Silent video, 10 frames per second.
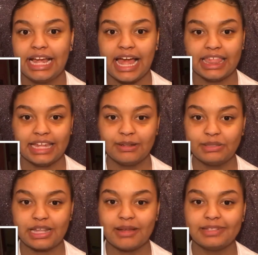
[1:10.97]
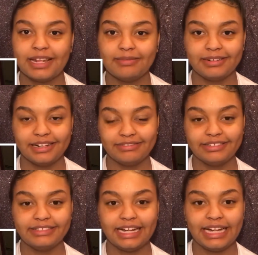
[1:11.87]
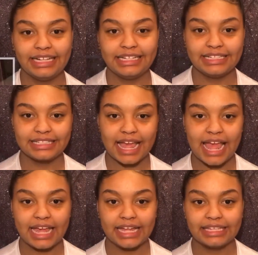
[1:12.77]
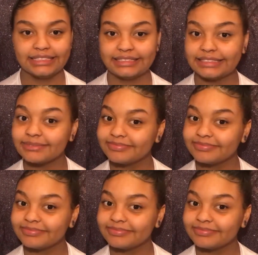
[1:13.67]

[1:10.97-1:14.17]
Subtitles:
I think it was time to upgrade for you guys. And